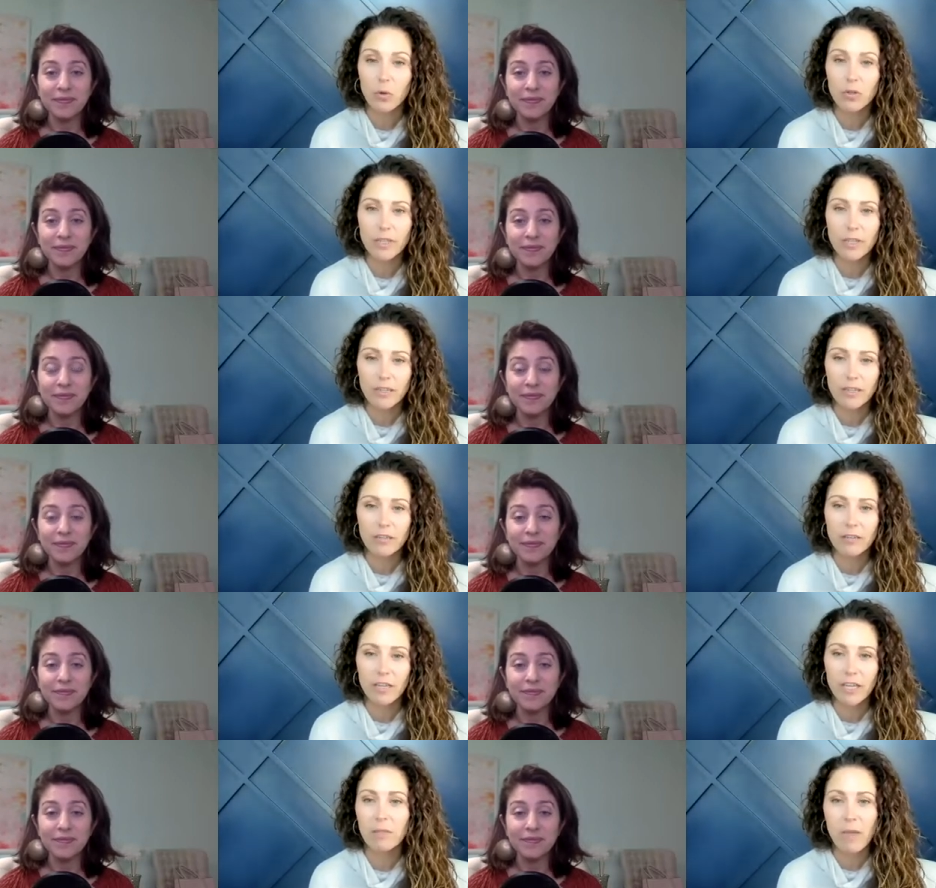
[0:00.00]
Speaker 1: in,
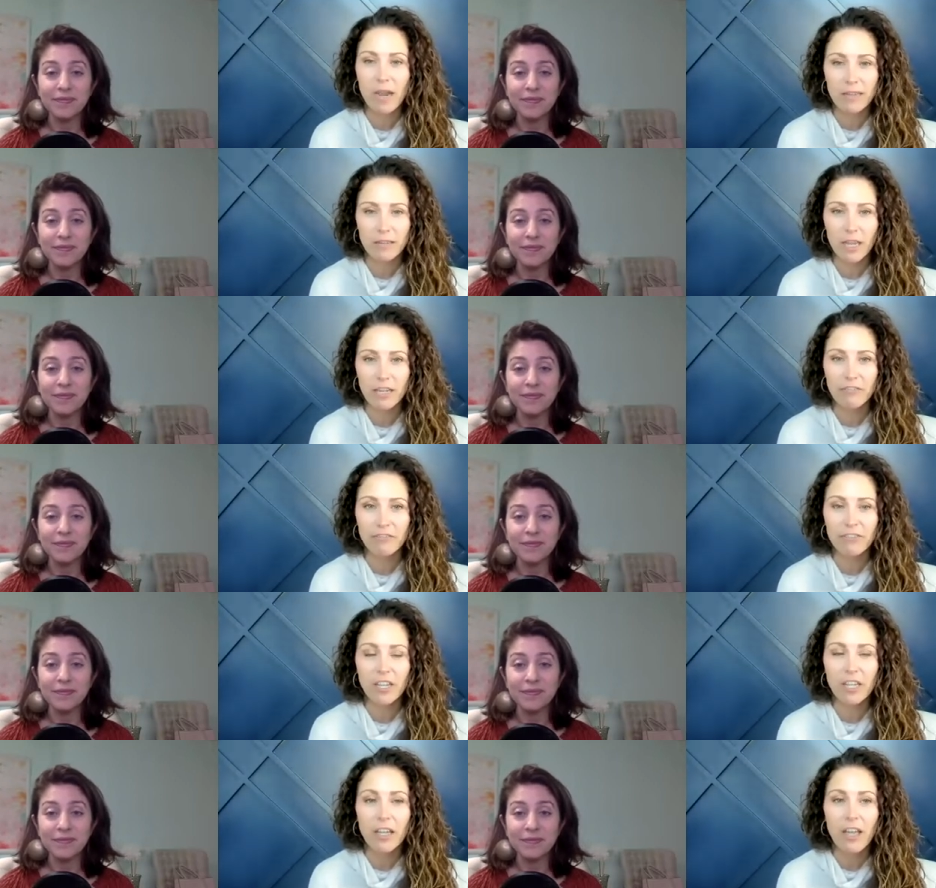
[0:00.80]
in my life.
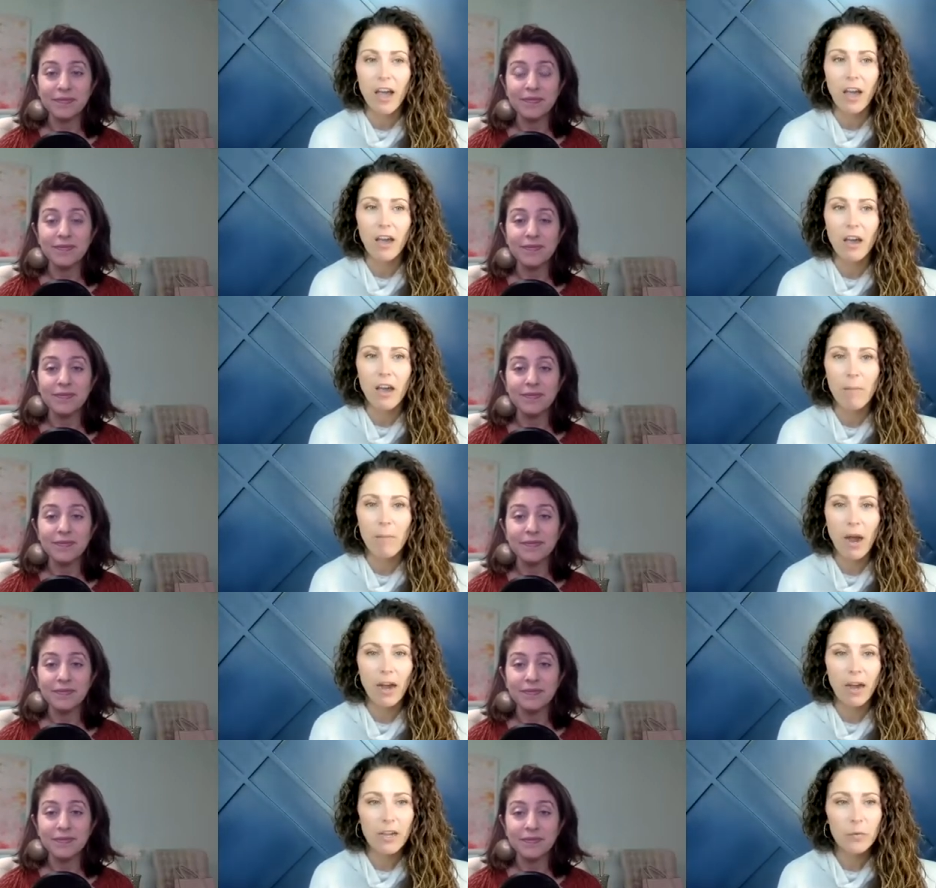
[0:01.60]
Um,
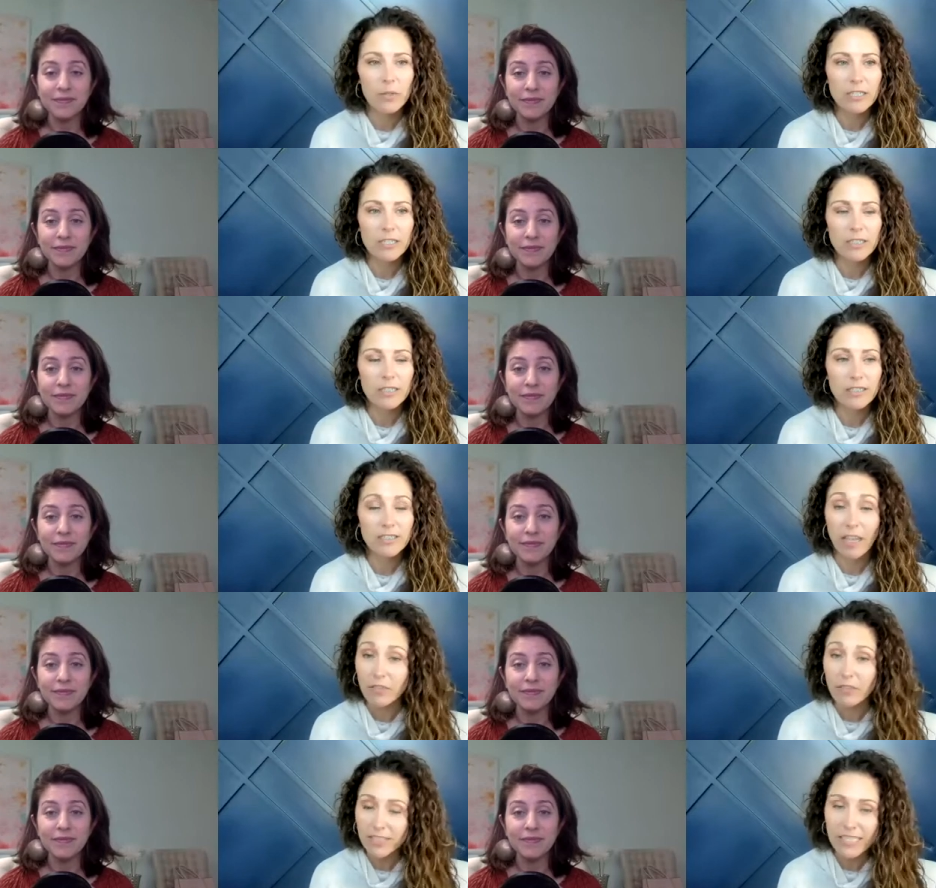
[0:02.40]
I was
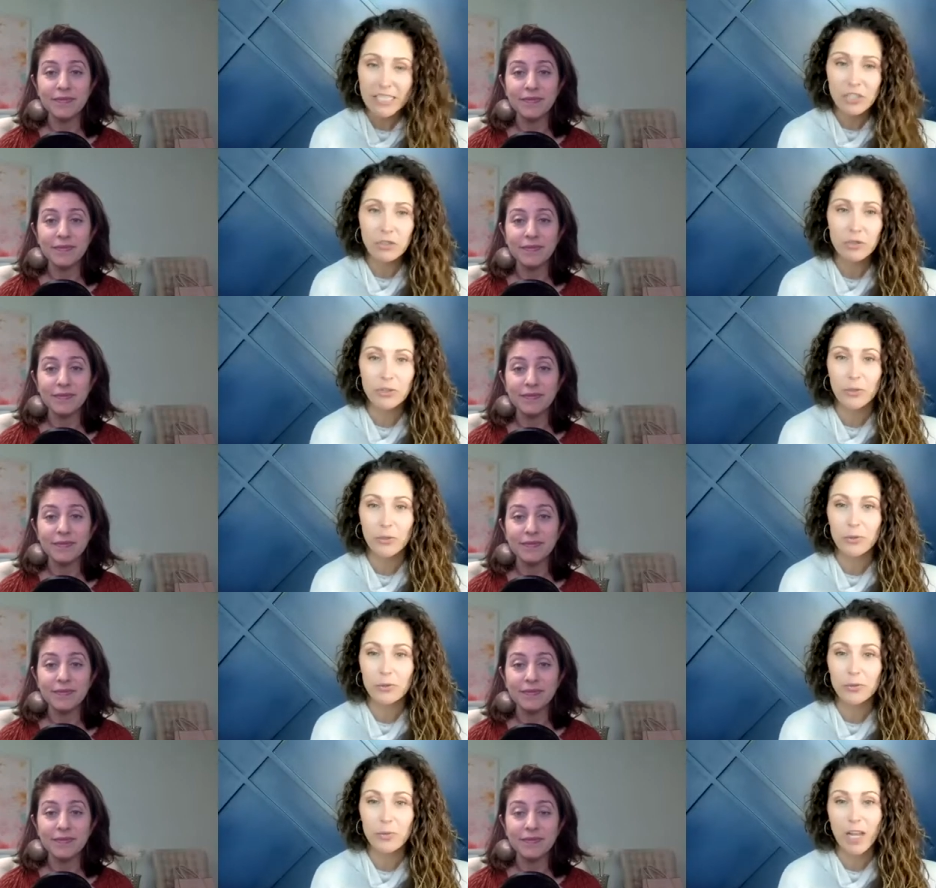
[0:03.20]
seventeen years
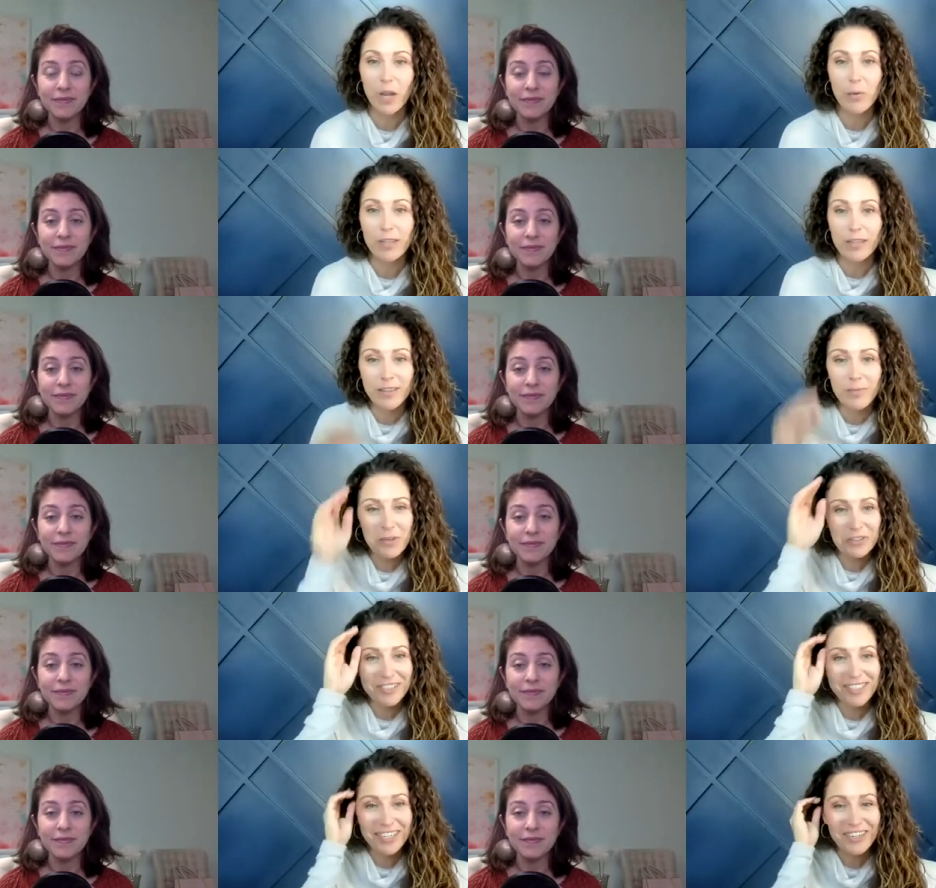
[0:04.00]
old when I went in the
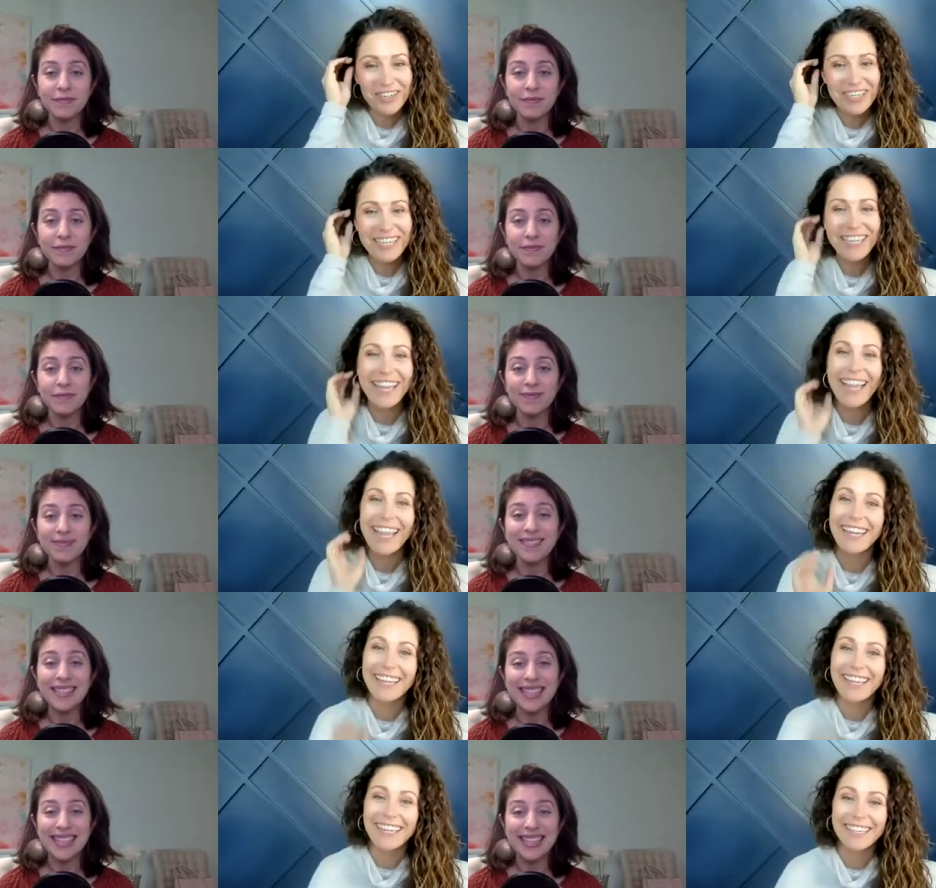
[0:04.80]
military,
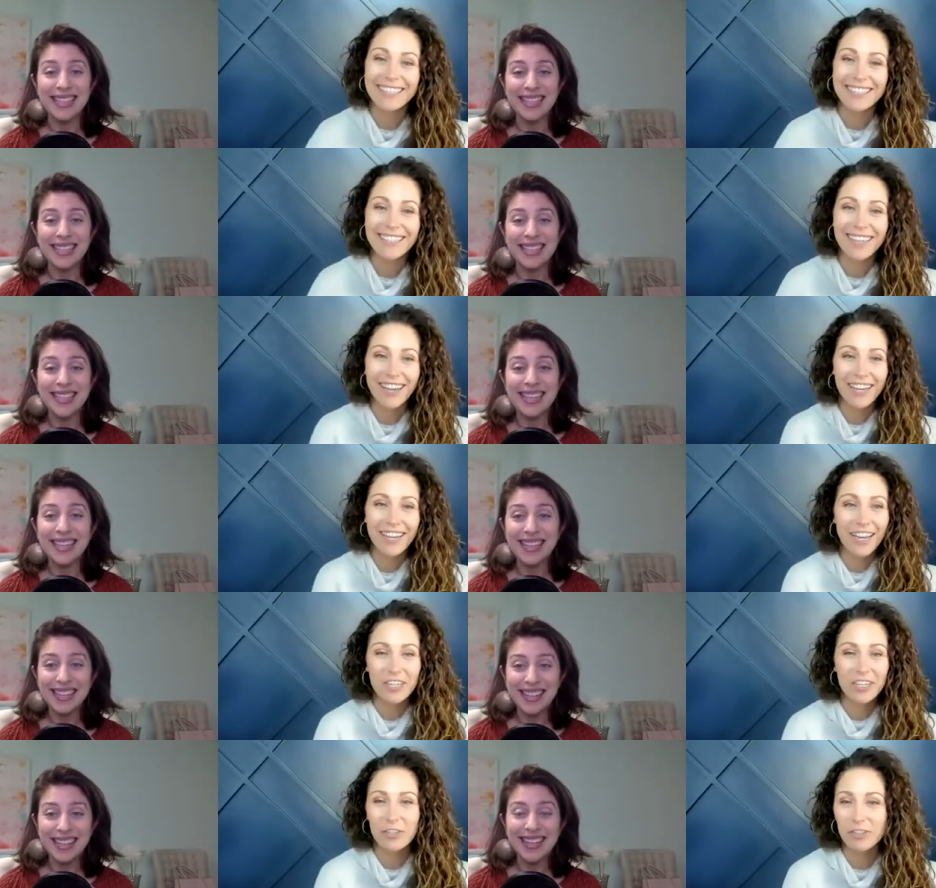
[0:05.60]
and I,
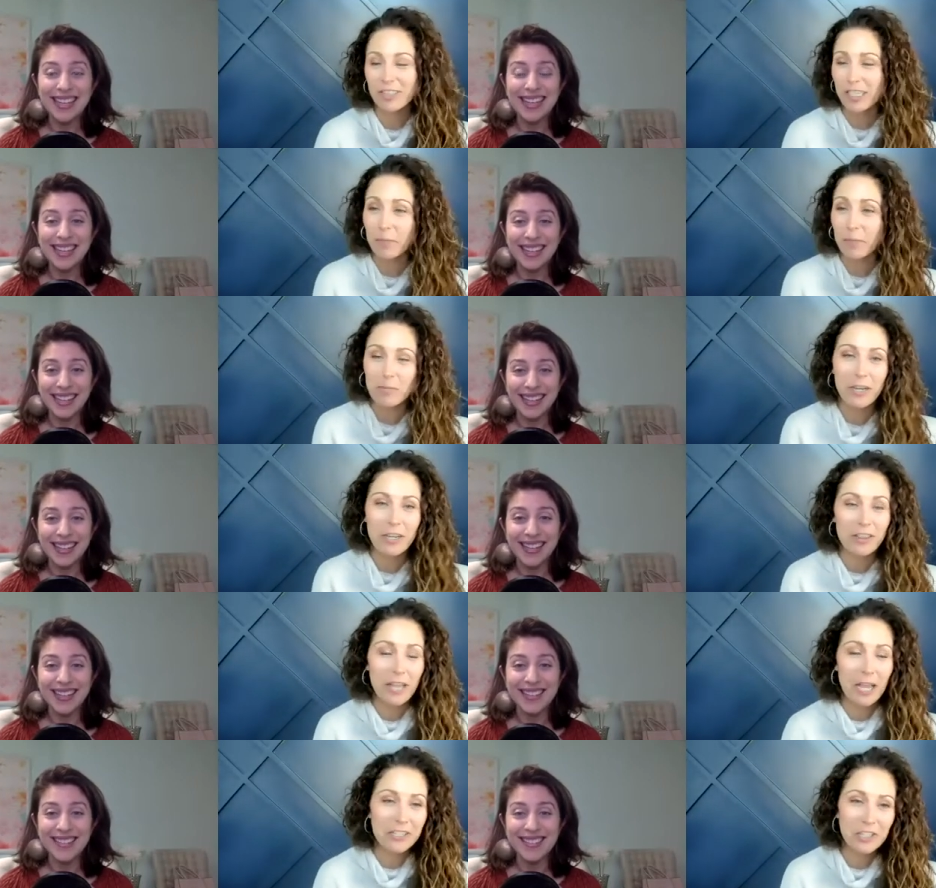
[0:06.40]
I skipped my
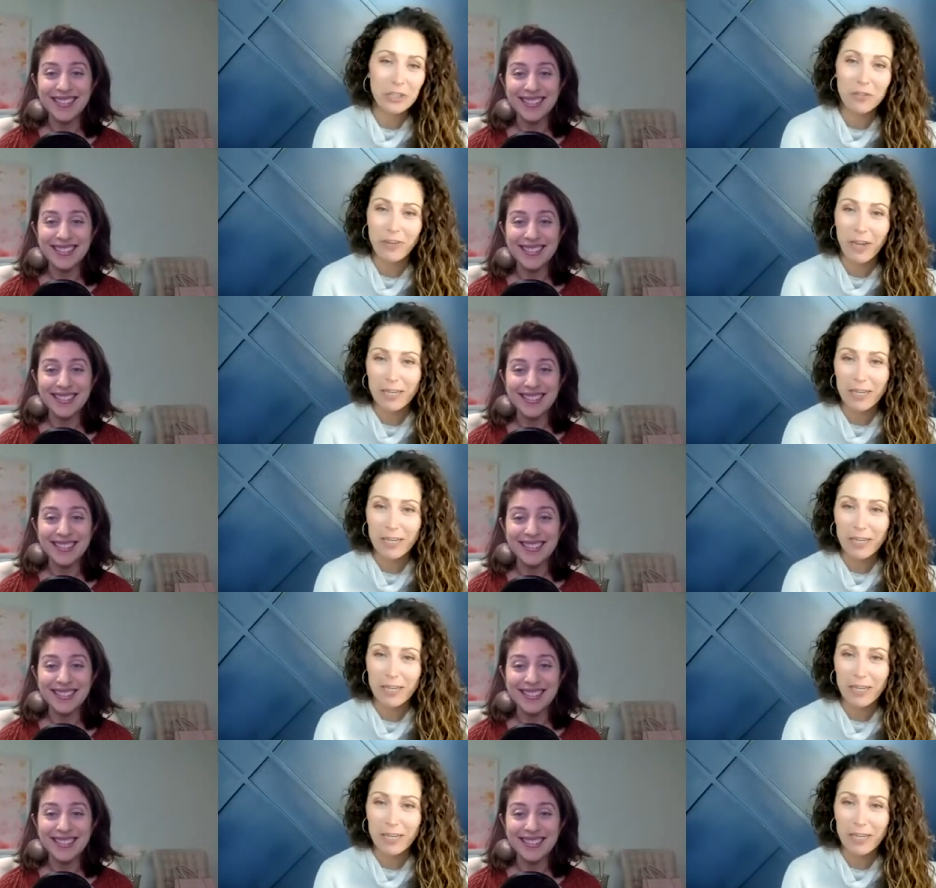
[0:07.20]
last year of high